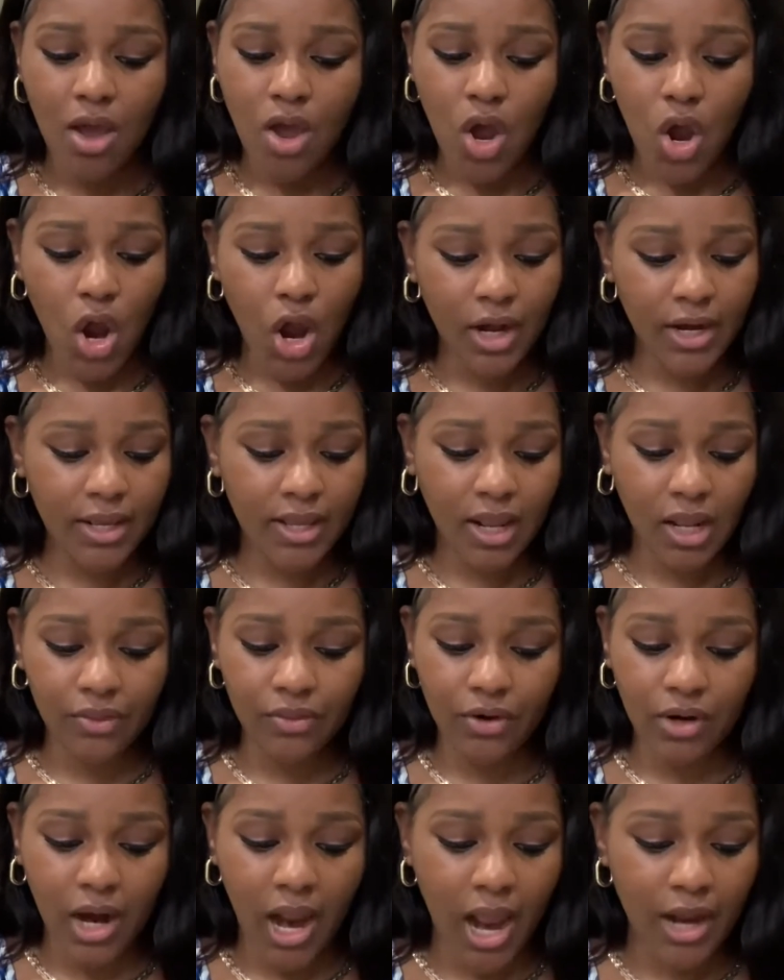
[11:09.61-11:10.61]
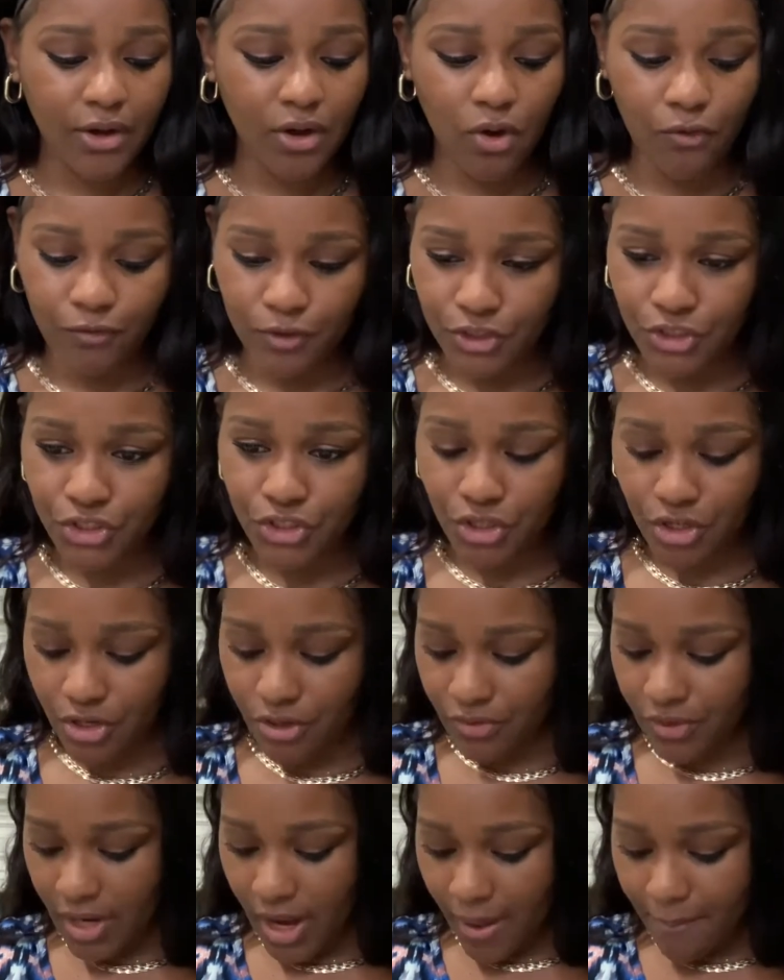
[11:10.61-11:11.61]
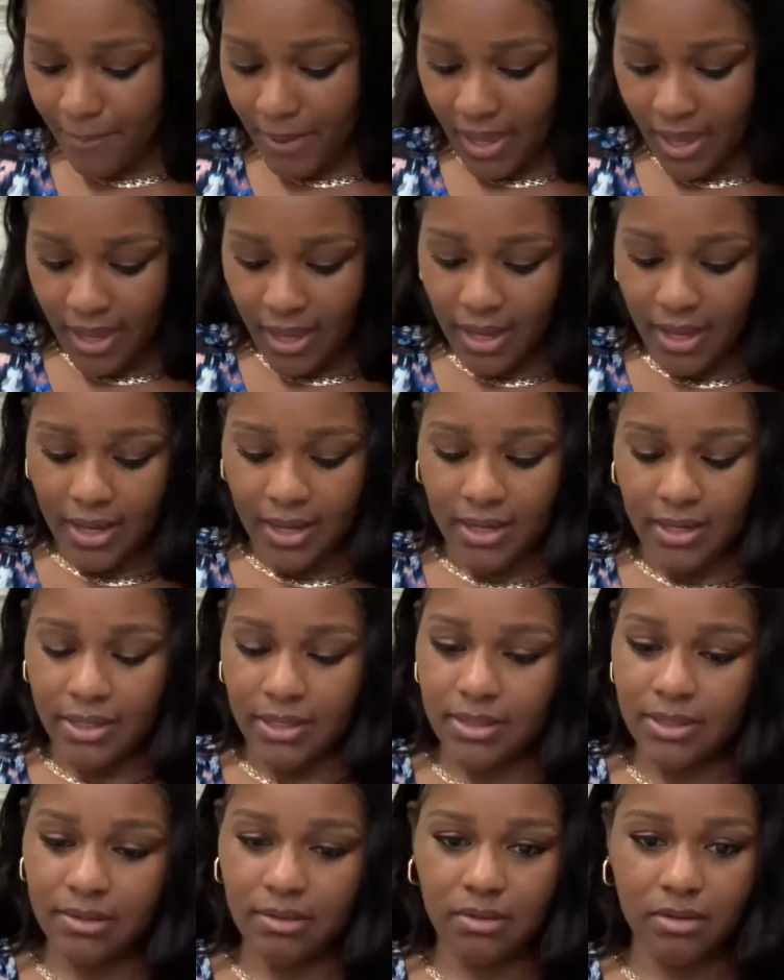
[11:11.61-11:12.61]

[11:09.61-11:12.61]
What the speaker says: Altogether, I know for sure that I paid